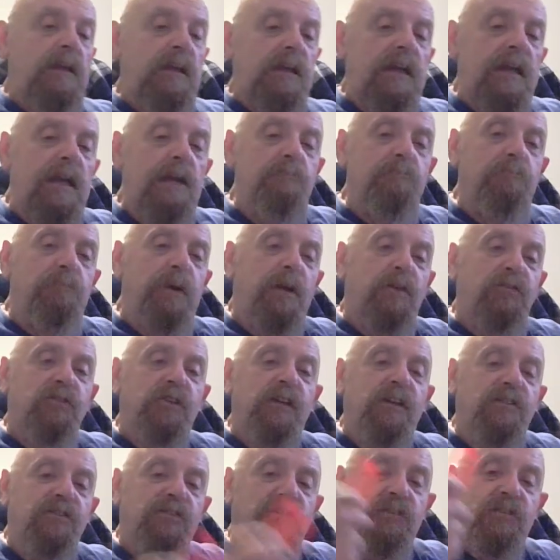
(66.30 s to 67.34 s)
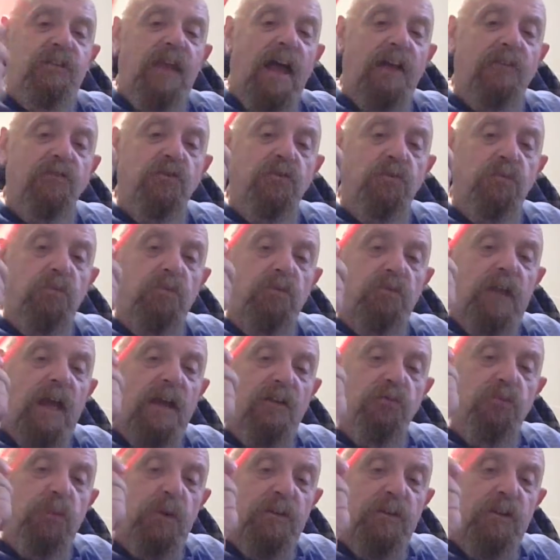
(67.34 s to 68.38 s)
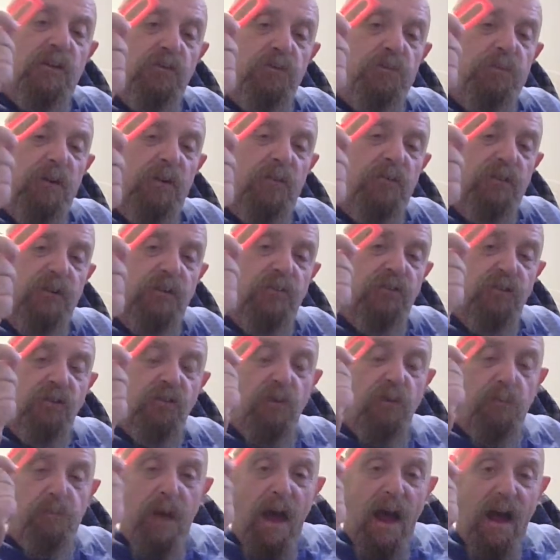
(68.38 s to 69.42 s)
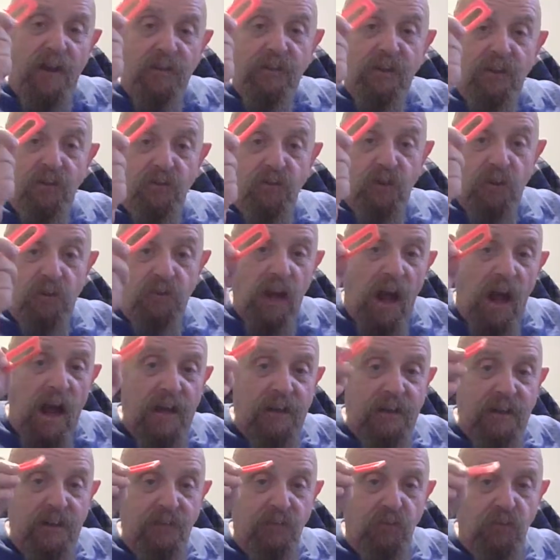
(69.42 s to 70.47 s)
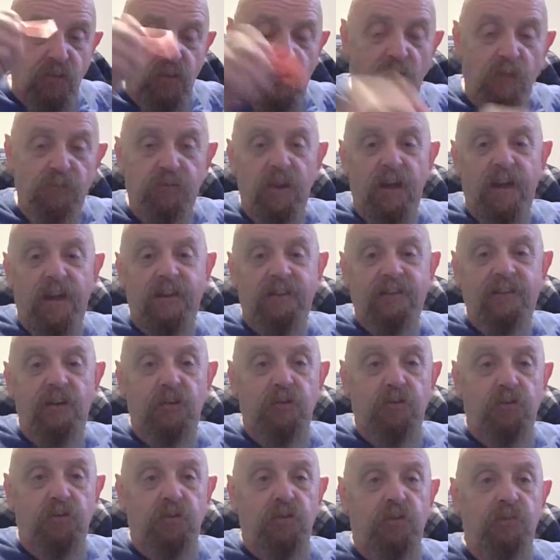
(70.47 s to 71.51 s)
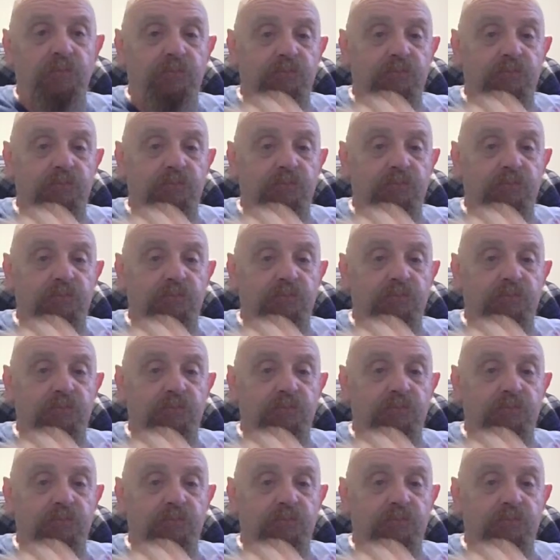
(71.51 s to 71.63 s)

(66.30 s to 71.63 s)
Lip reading: In business, that's what this business is about, is designing stuff like this.